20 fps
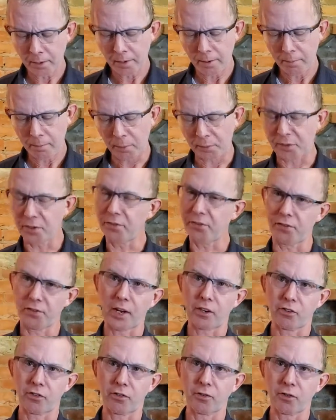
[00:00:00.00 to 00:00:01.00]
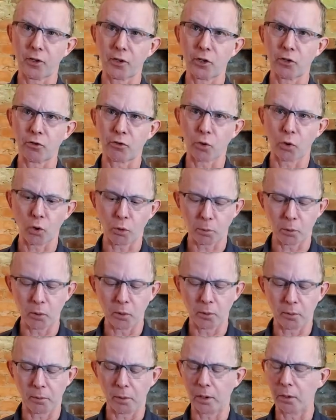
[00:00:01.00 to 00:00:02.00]
But this is actually very
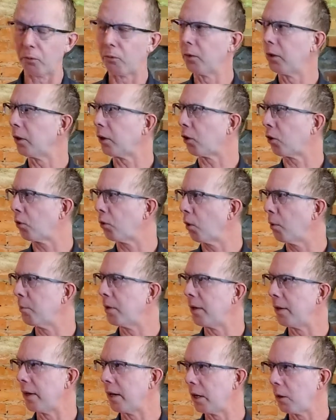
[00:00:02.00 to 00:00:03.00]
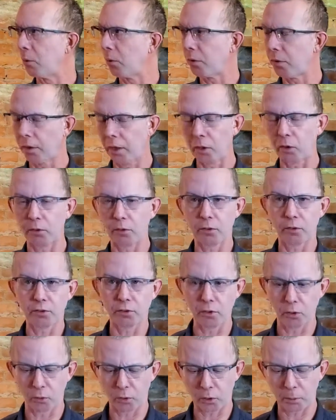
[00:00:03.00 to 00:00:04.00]
enjoyable. On a really crummy day with like
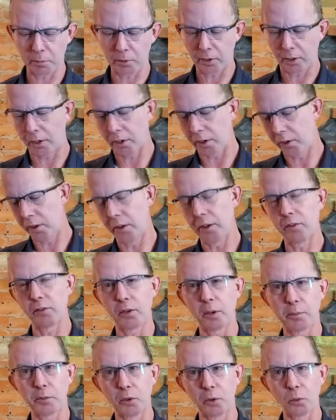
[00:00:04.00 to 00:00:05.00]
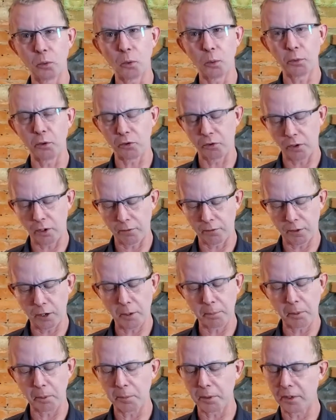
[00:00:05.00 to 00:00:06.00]
snow coming down, you need something to warm yourself up.
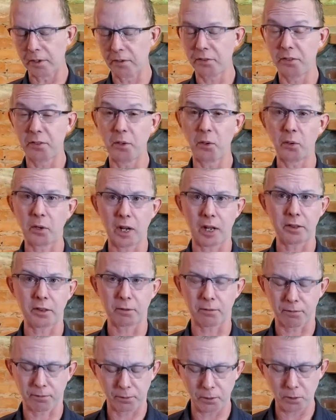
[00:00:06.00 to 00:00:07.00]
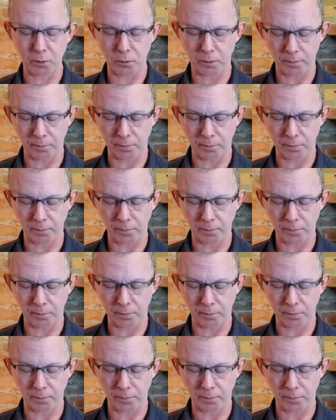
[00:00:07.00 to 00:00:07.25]
I mean, it's still got the fruit.